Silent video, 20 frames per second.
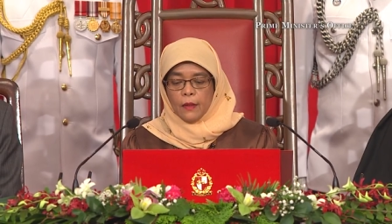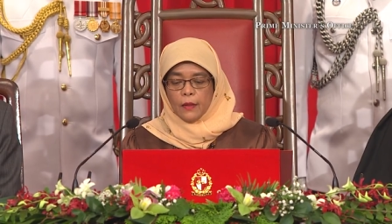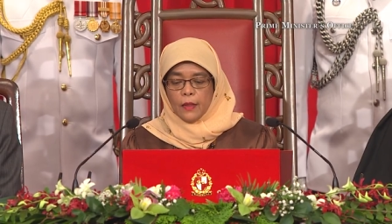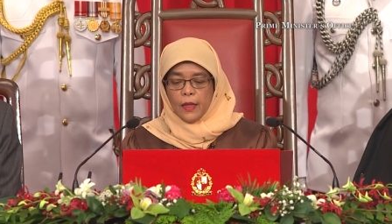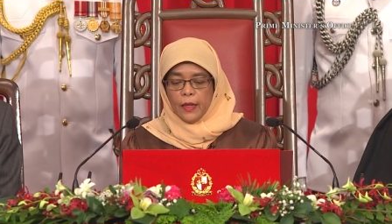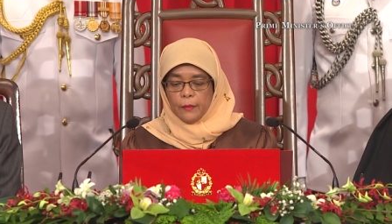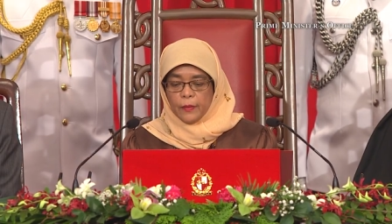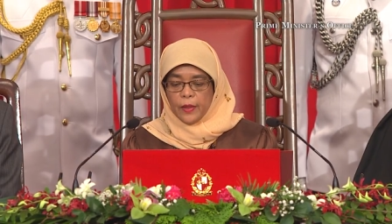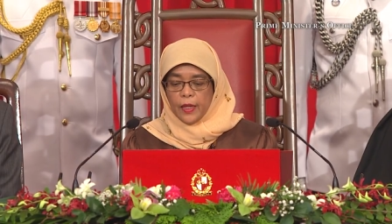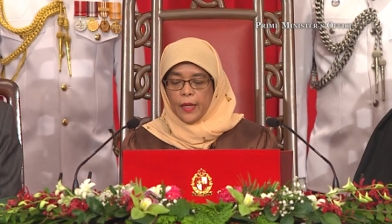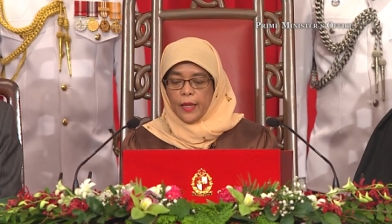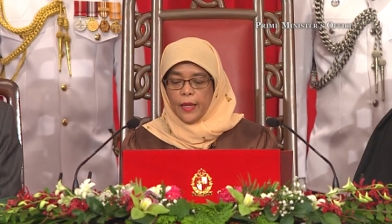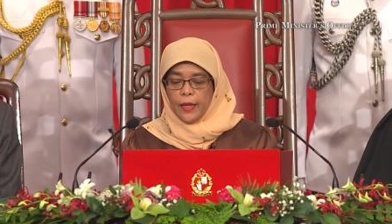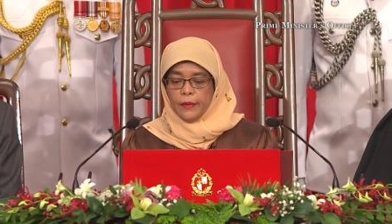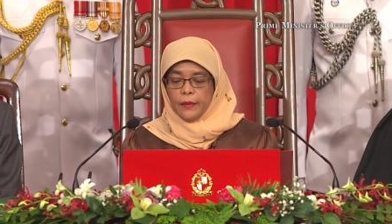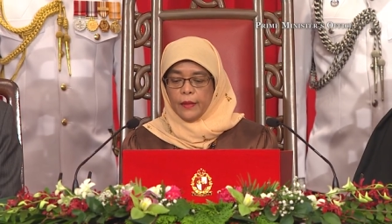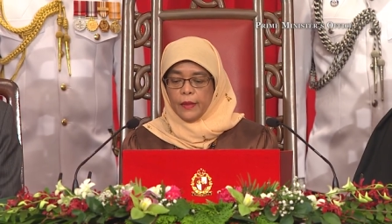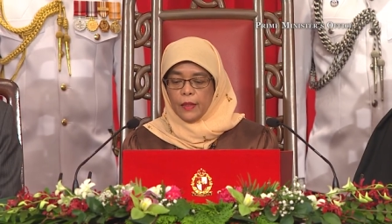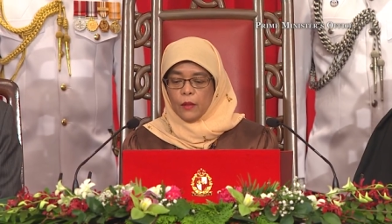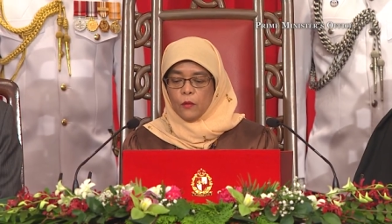I'm
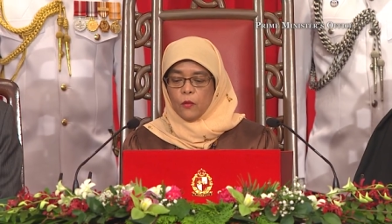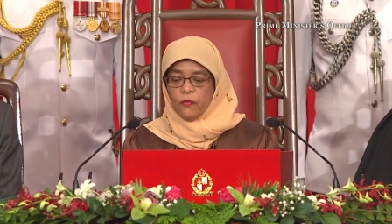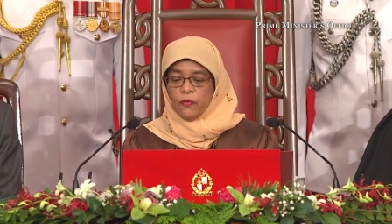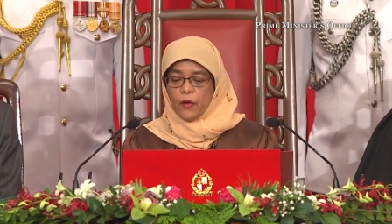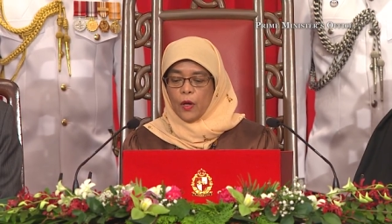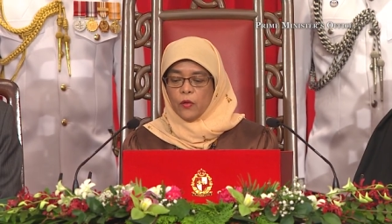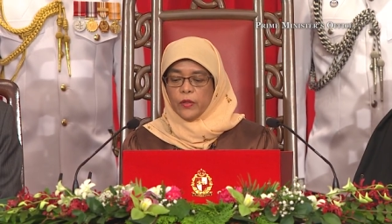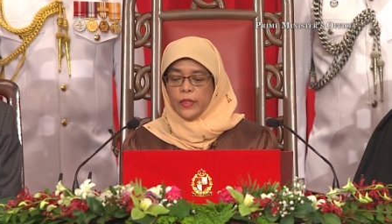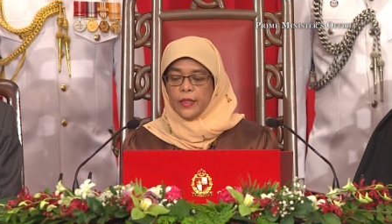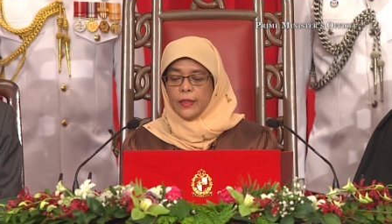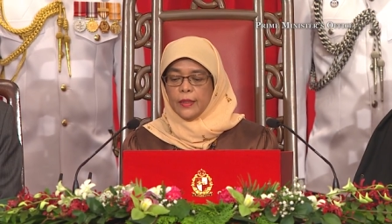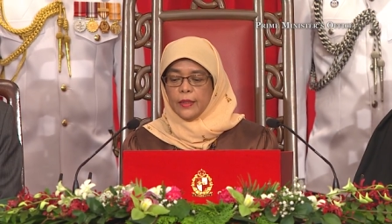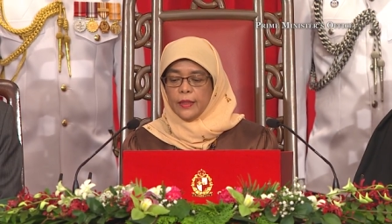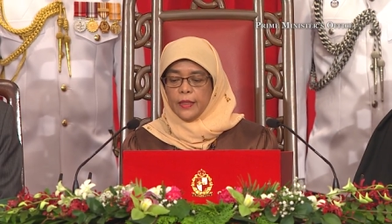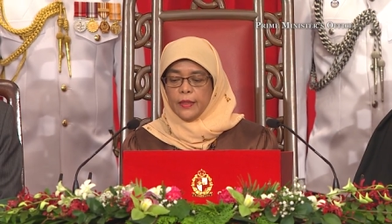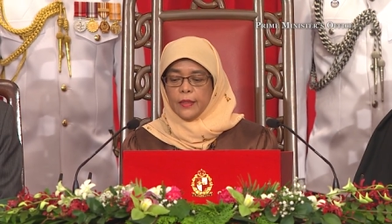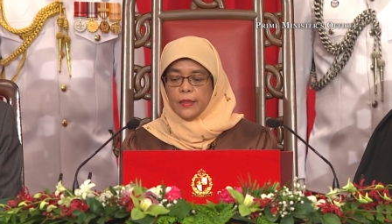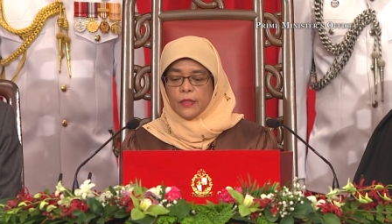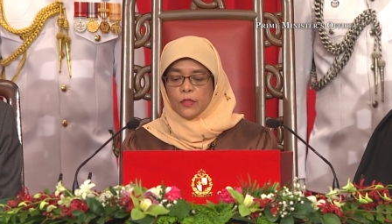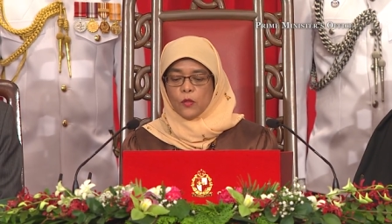glad that our founding
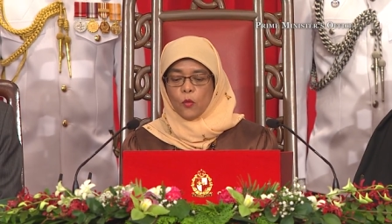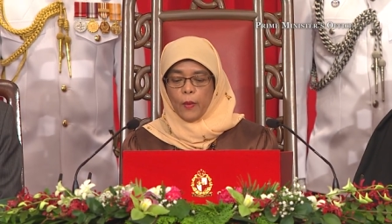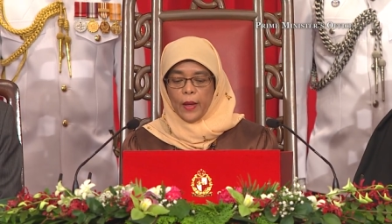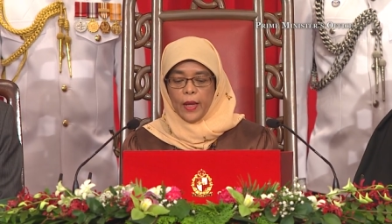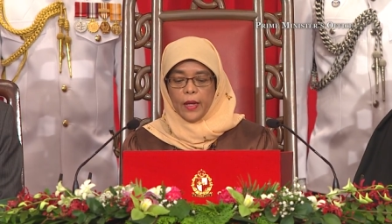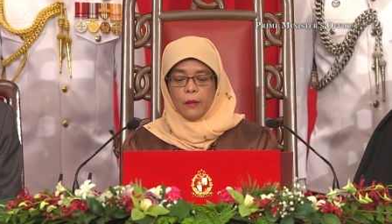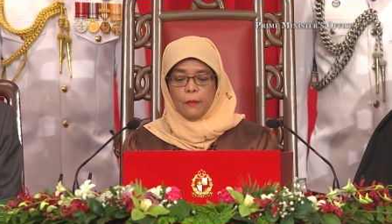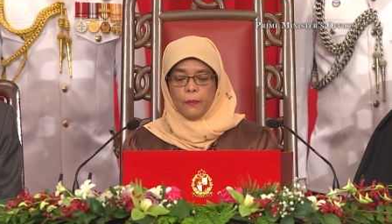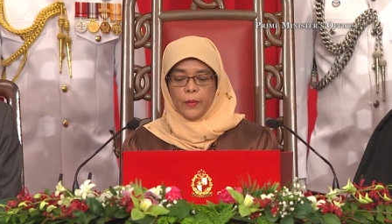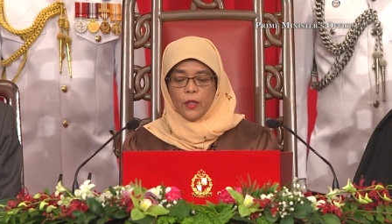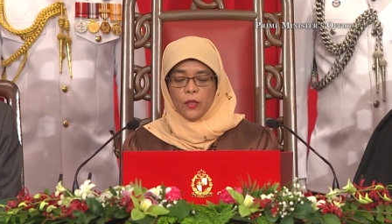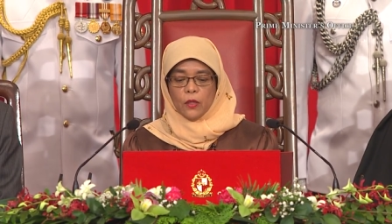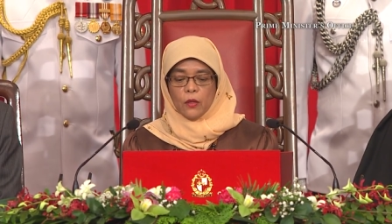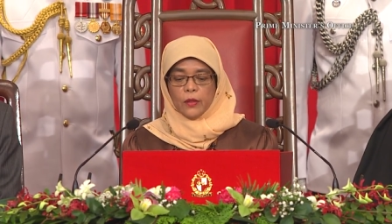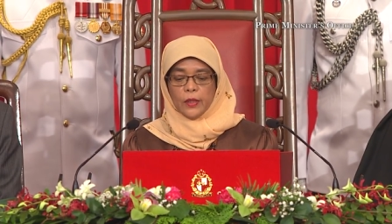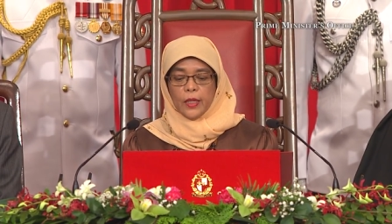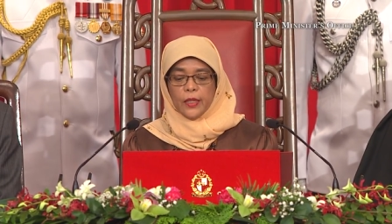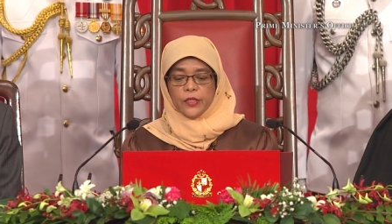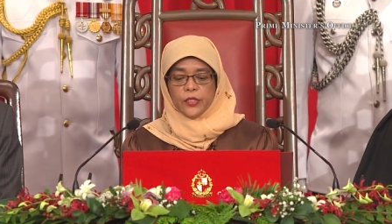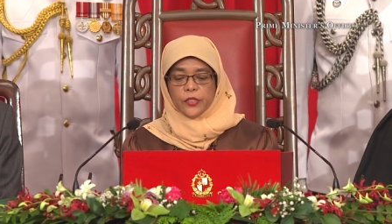leaders went
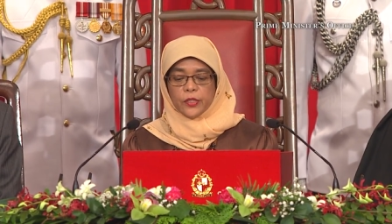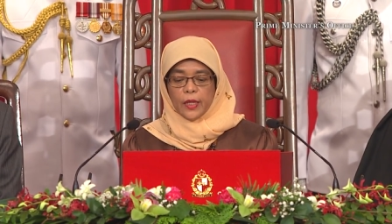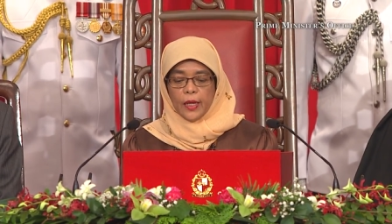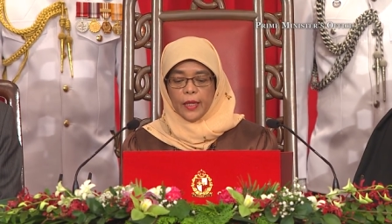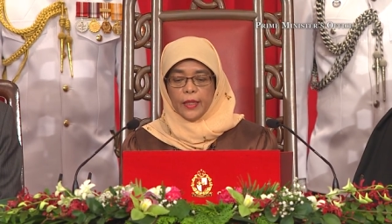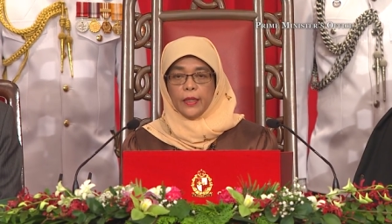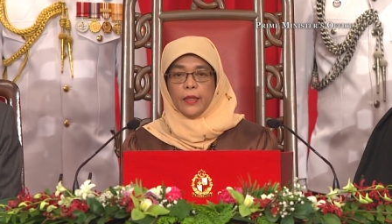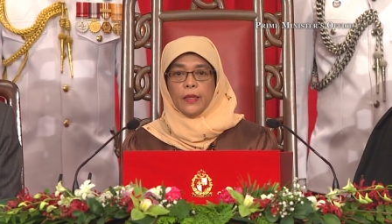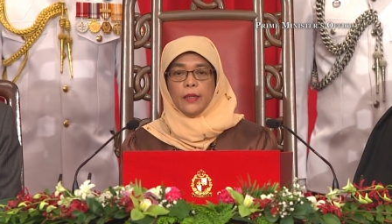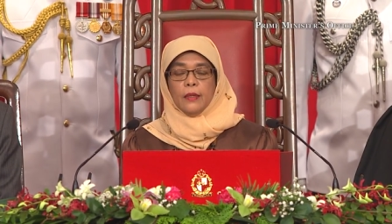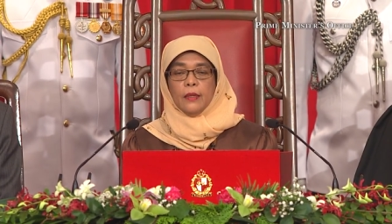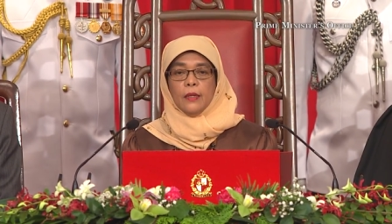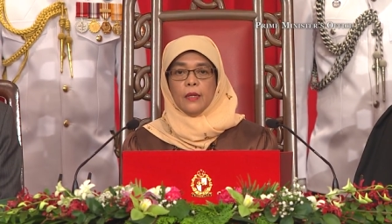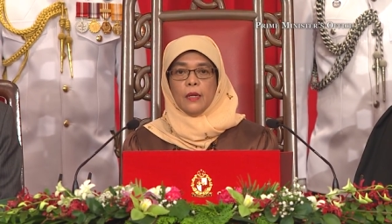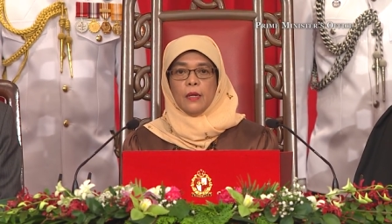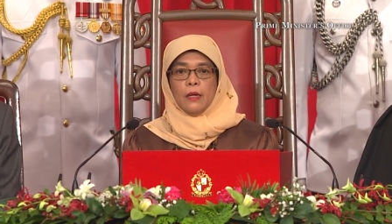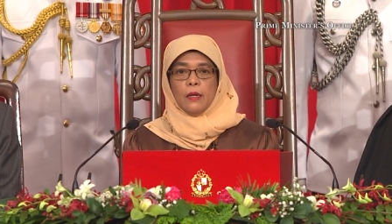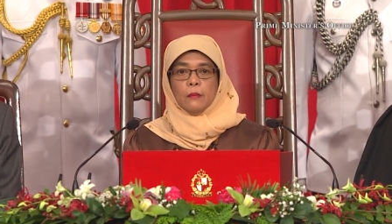beyond enshrining